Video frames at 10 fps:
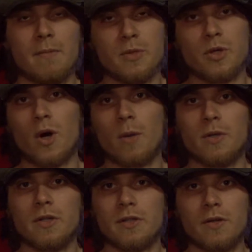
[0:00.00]
your
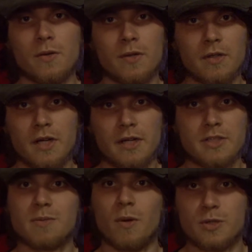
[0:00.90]
armor or
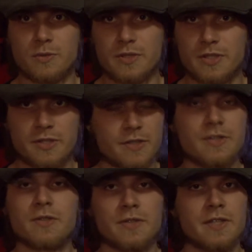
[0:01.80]
explosion
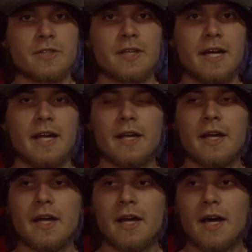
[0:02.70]
resistance or things like that
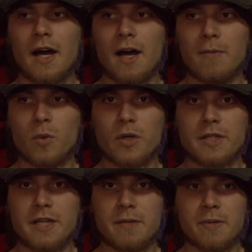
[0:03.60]
were to
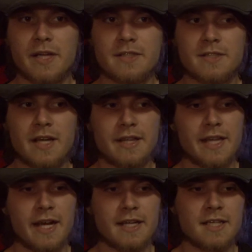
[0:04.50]
take place, and
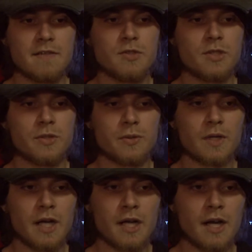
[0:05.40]
then it gives you
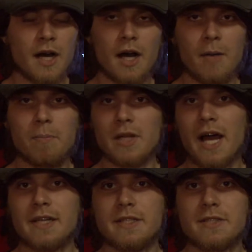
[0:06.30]

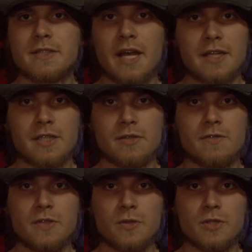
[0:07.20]
blindness and
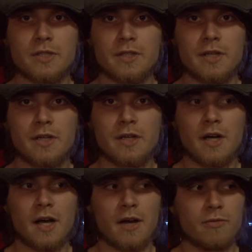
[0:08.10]
confusion
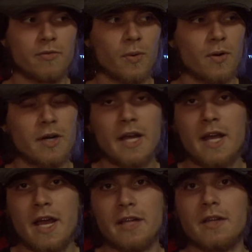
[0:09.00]
for
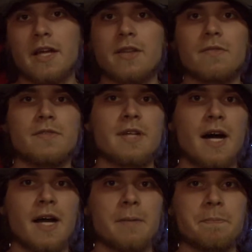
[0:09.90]
a length of
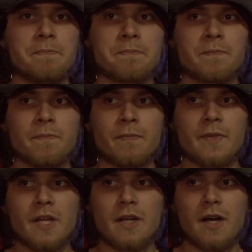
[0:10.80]
time
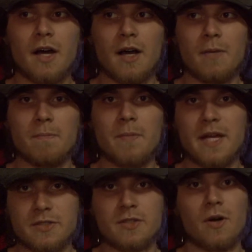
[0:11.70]

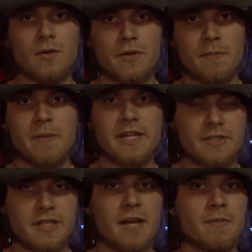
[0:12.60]
based on the
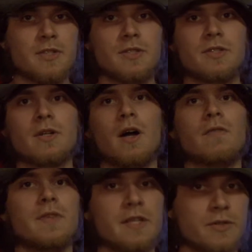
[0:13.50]
base damage
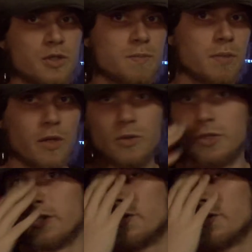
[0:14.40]
of the explosion.